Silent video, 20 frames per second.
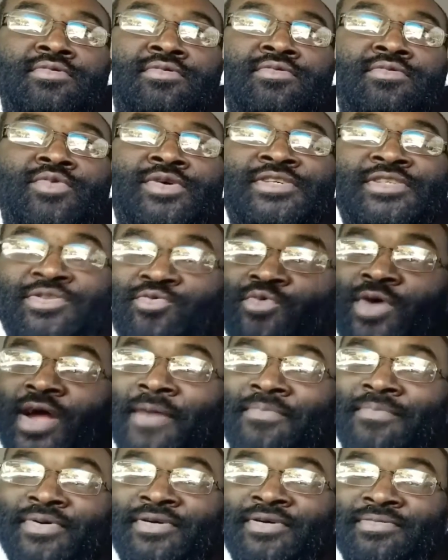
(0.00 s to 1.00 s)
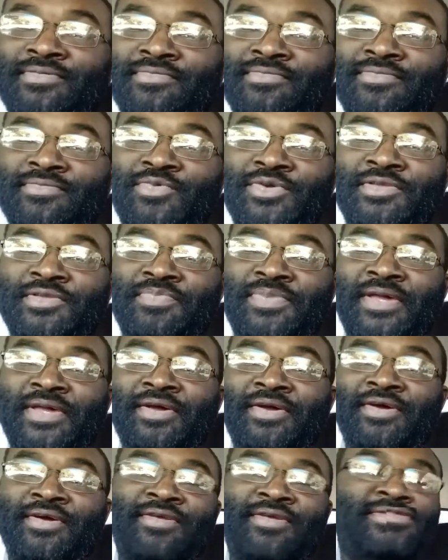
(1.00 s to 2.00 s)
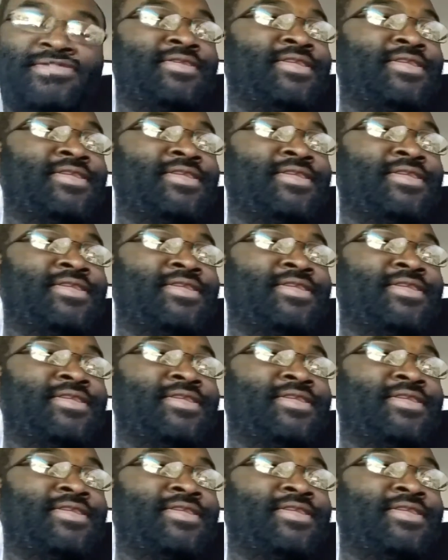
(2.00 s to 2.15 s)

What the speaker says: what's the rapper with the beard?